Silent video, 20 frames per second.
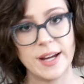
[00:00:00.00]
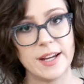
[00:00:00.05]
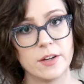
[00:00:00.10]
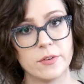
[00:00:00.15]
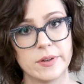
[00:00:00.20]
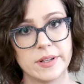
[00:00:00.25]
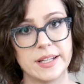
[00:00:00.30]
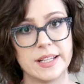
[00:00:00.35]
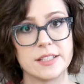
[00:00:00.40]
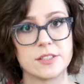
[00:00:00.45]

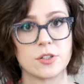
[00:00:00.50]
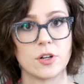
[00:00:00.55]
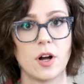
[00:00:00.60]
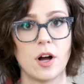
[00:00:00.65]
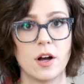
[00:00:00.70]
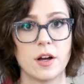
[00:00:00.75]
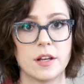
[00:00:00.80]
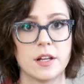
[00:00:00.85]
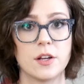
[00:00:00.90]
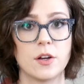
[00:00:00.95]
ingredients are
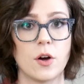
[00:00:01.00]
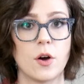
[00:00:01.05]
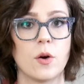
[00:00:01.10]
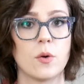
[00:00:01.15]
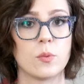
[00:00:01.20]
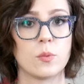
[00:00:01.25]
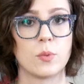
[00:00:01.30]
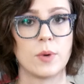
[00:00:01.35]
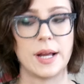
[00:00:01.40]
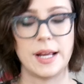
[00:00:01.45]
all gonna go
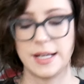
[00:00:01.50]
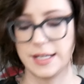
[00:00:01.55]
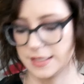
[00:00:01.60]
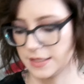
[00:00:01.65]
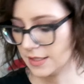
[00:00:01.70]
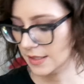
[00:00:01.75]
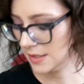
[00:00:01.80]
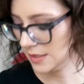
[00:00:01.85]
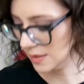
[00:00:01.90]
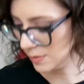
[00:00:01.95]
right
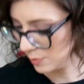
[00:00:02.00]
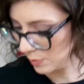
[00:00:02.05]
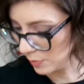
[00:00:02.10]
into this